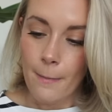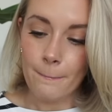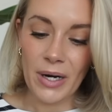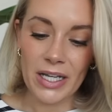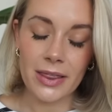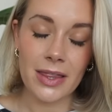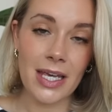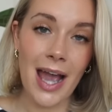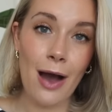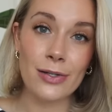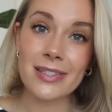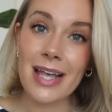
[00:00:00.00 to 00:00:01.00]
but the
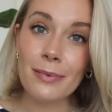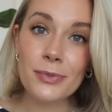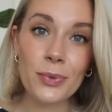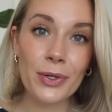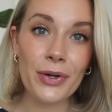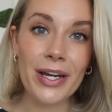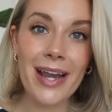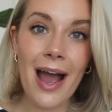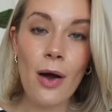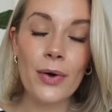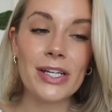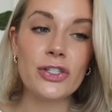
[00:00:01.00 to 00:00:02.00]
Haus Labs one right
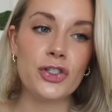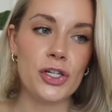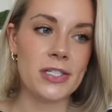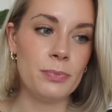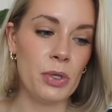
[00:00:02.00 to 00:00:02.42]
now is just